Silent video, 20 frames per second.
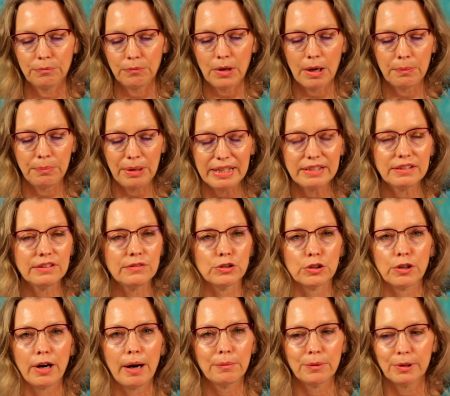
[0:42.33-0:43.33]
a piece of
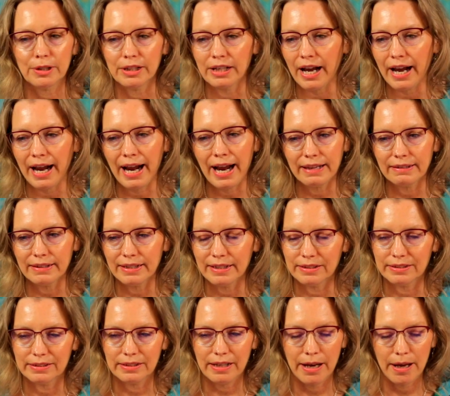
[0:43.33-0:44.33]
scrap wood. I had
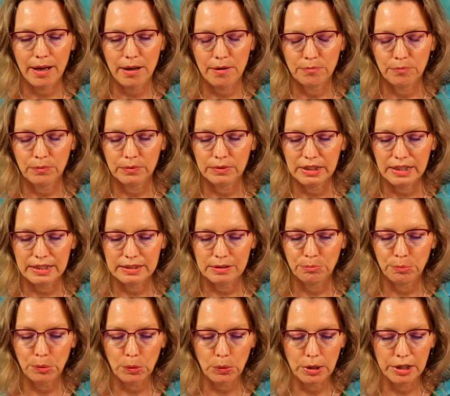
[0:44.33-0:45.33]
these
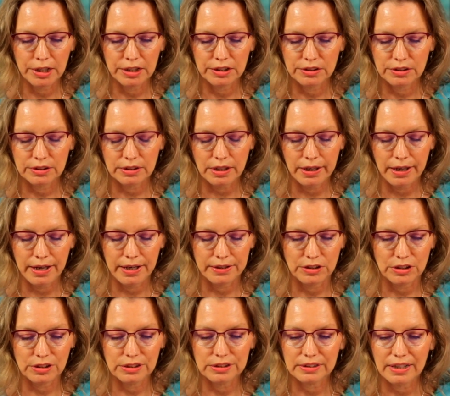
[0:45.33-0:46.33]
boards
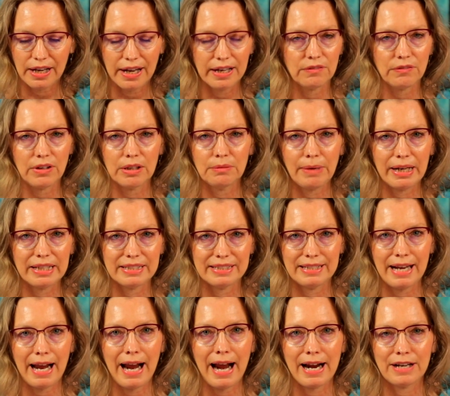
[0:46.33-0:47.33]
just kind of in my
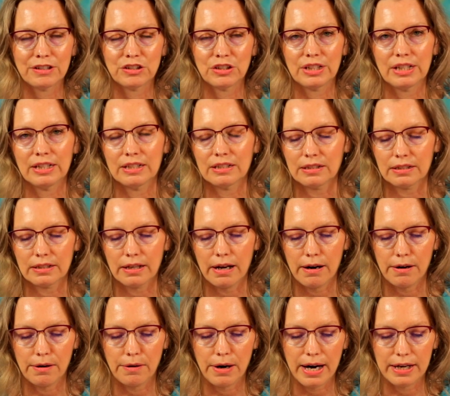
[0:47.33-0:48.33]
stash, and
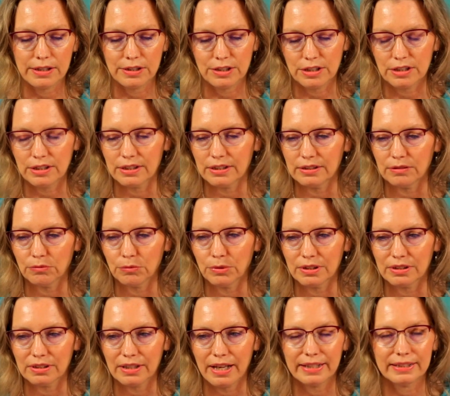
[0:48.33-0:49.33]
so I just
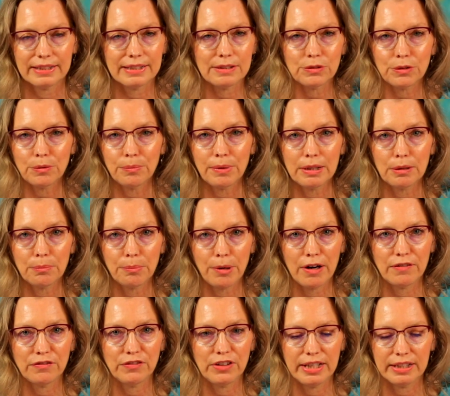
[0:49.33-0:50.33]
was like, this will be the
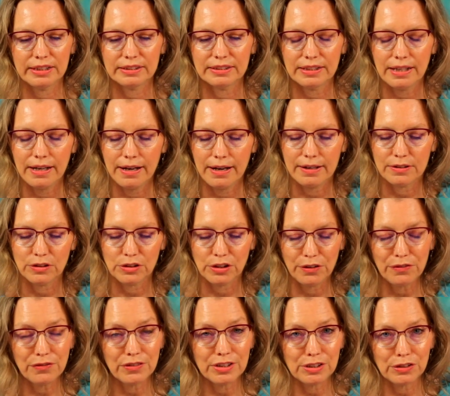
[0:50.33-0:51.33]
perfect
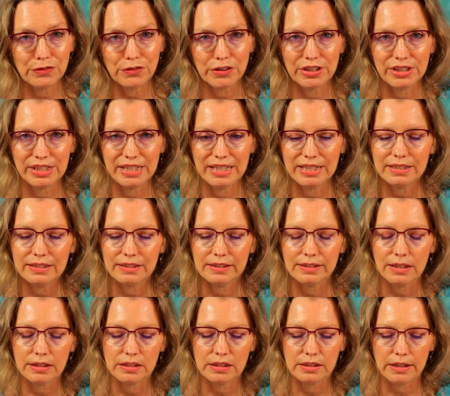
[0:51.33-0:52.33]
surface for this.
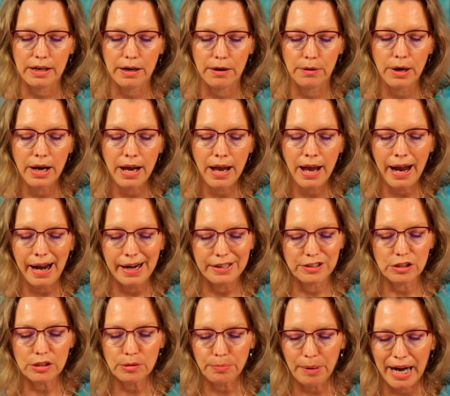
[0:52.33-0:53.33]
So I
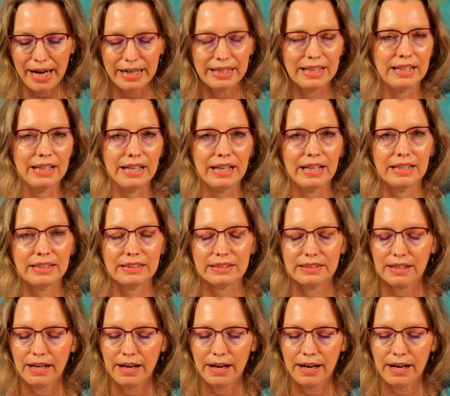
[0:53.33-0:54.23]
just painted it